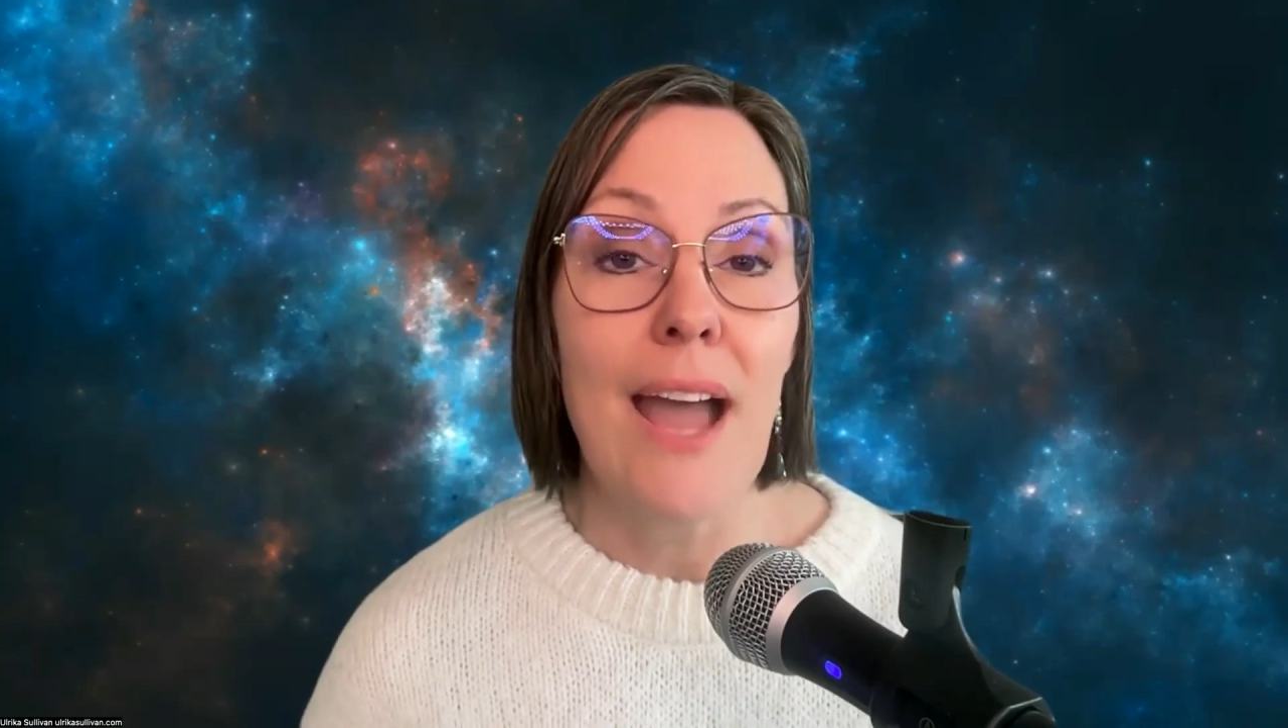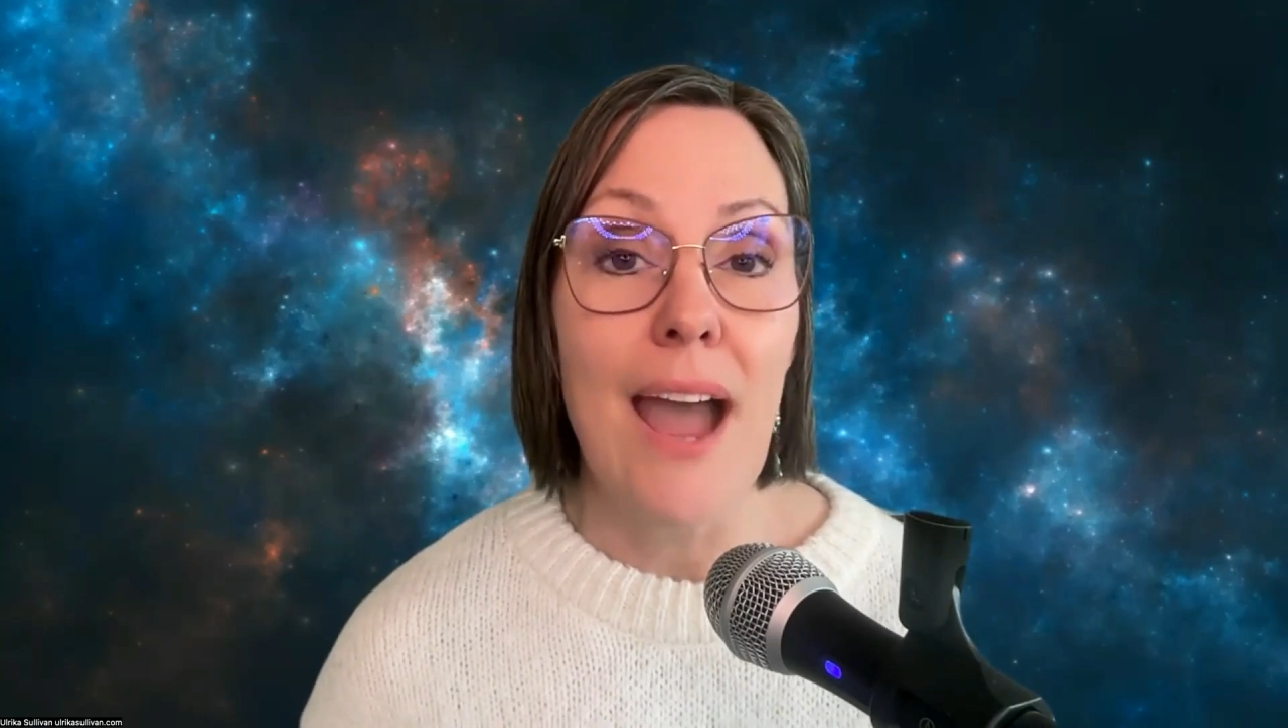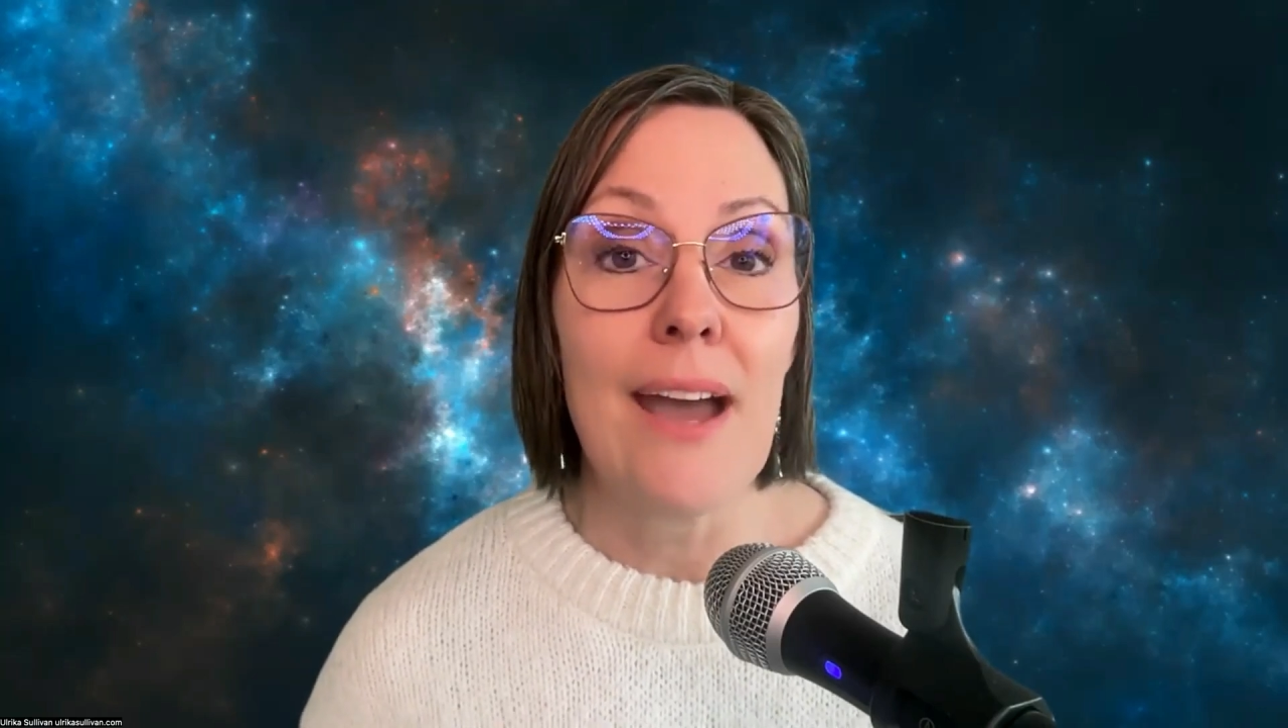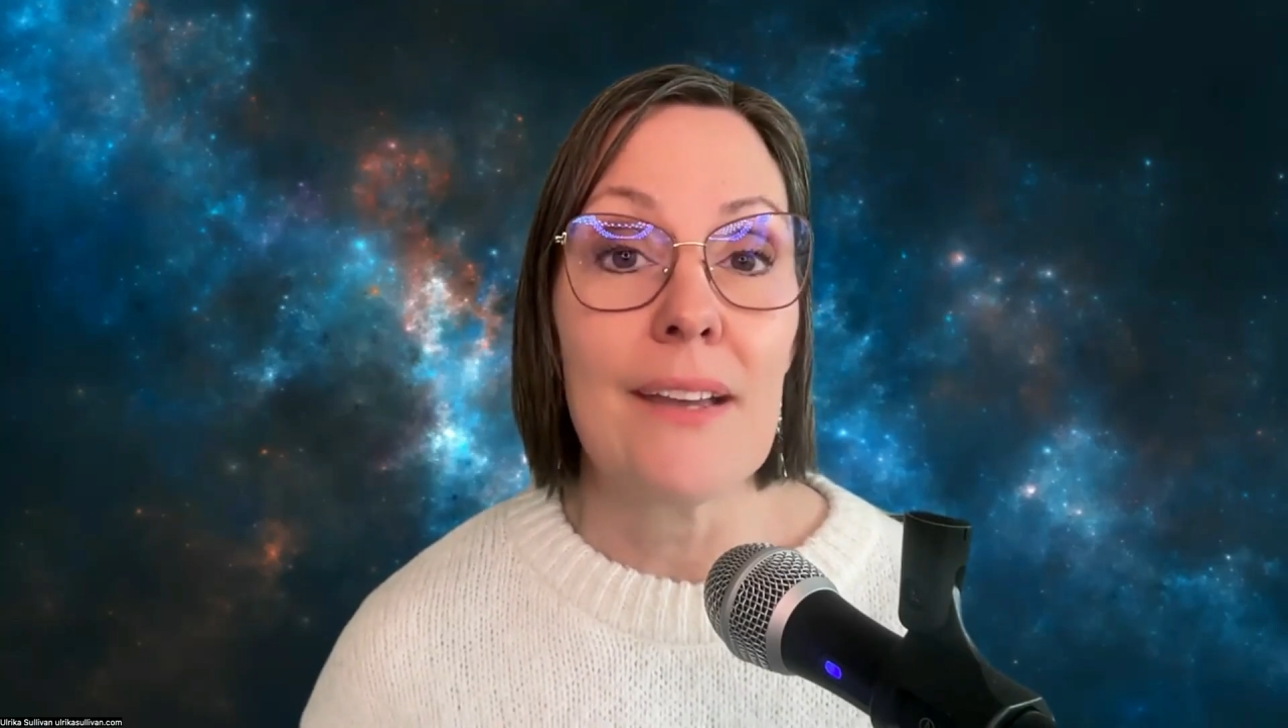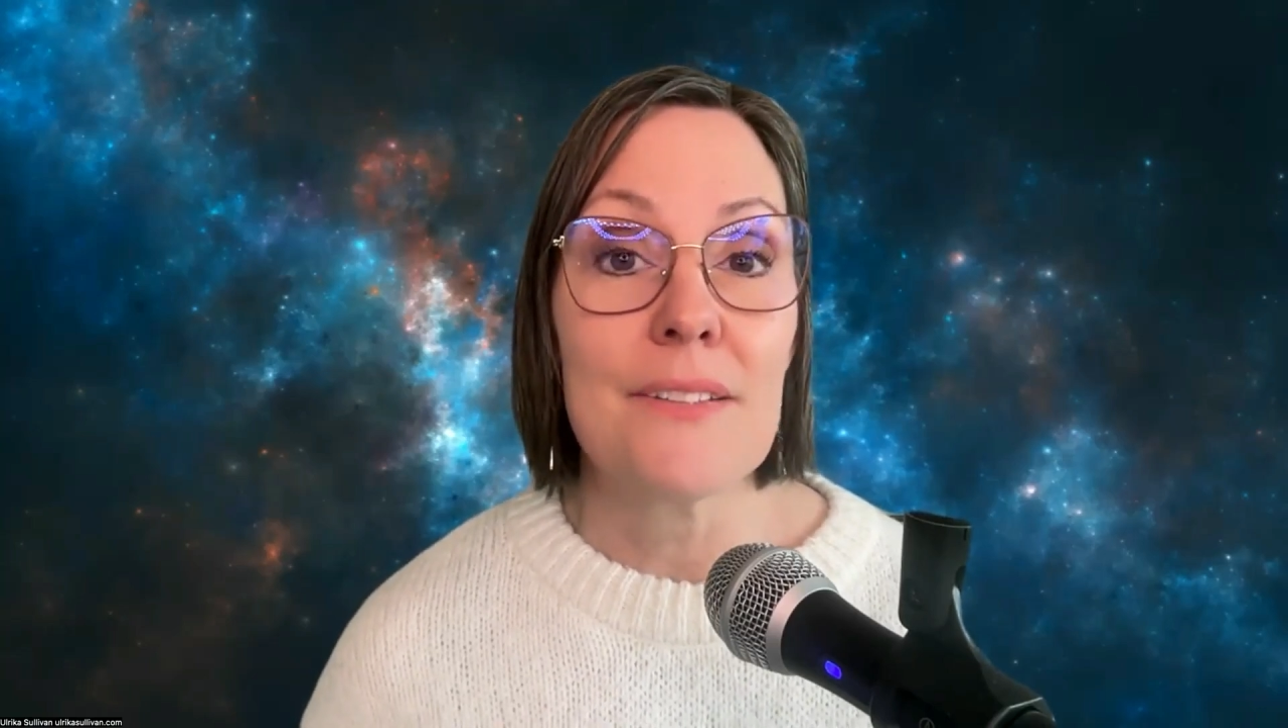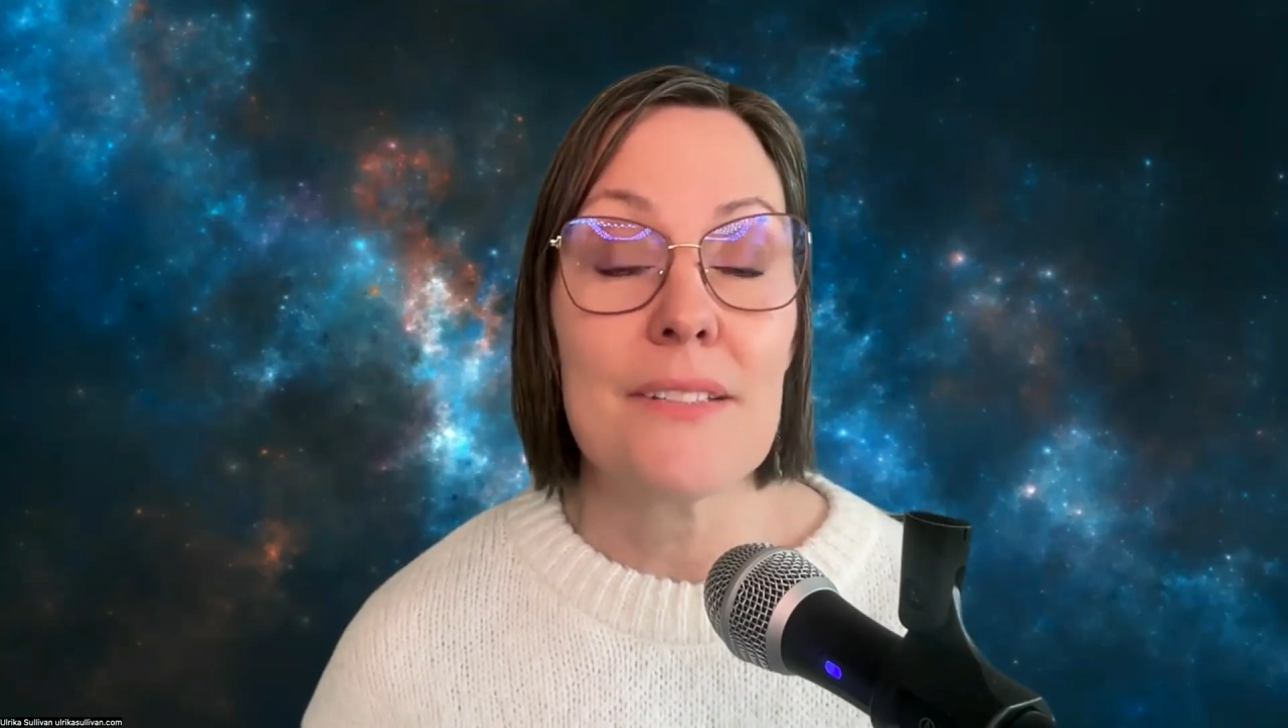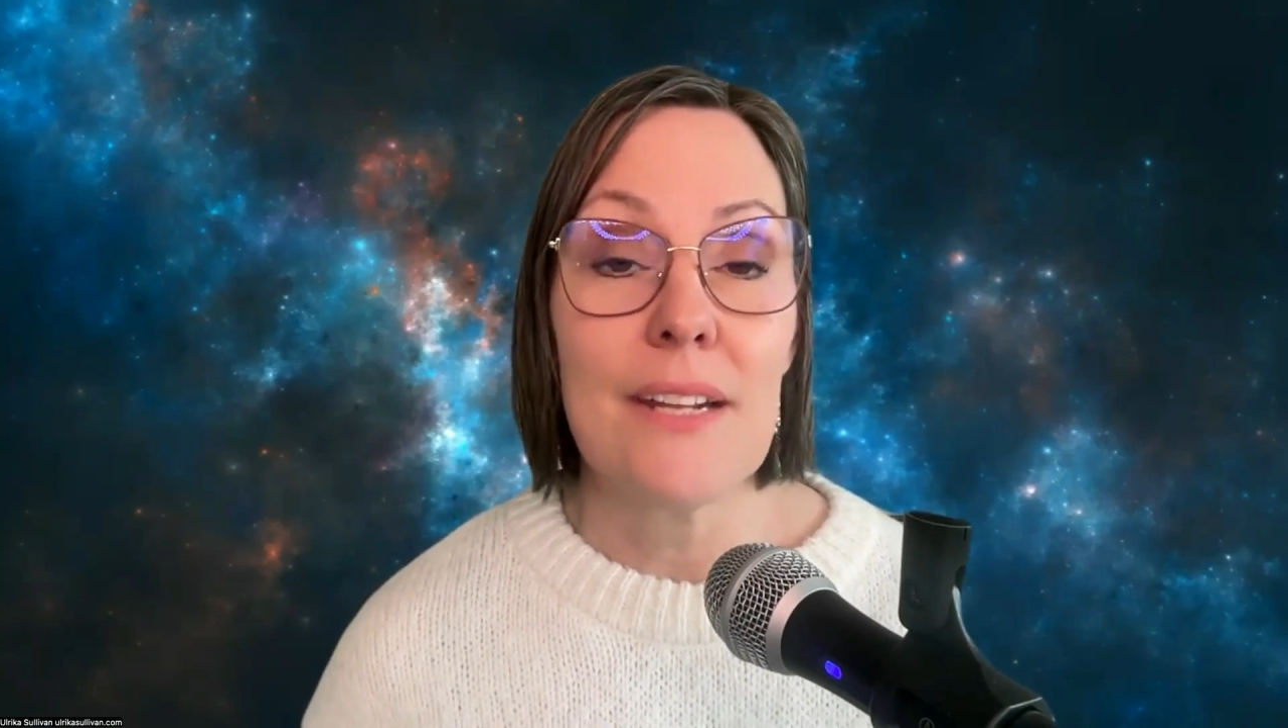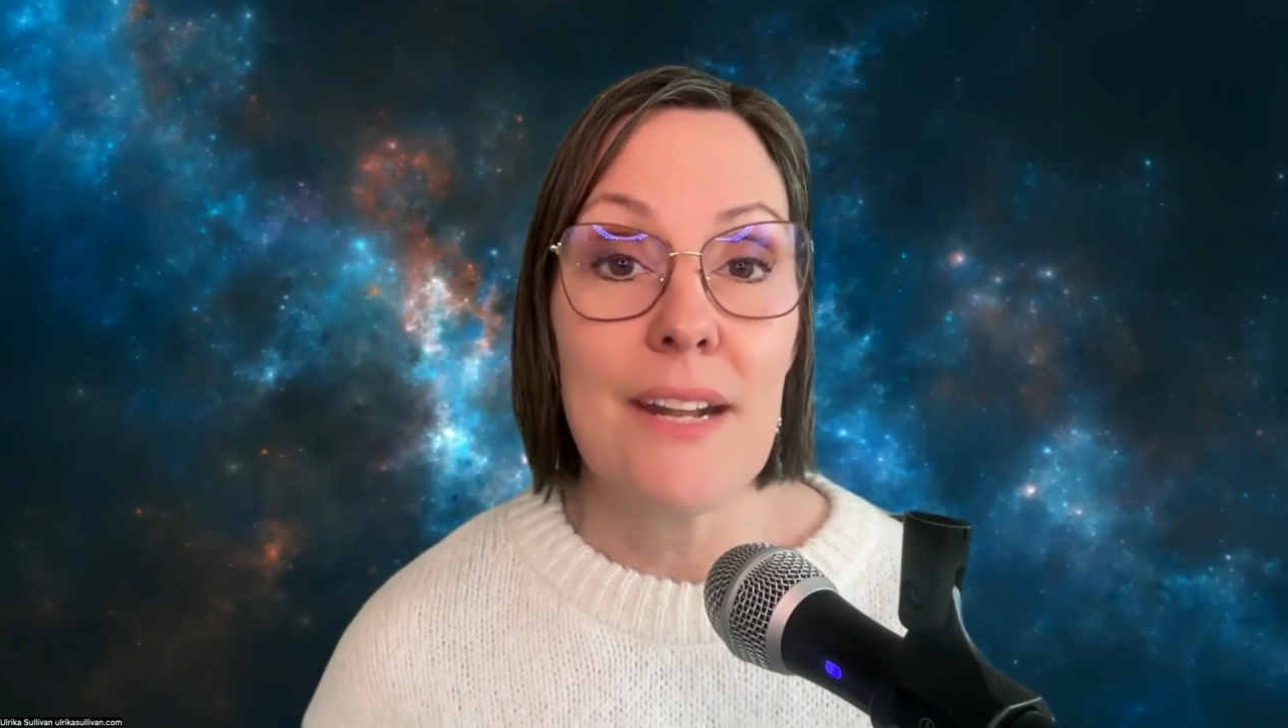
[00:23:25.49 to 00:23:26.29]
as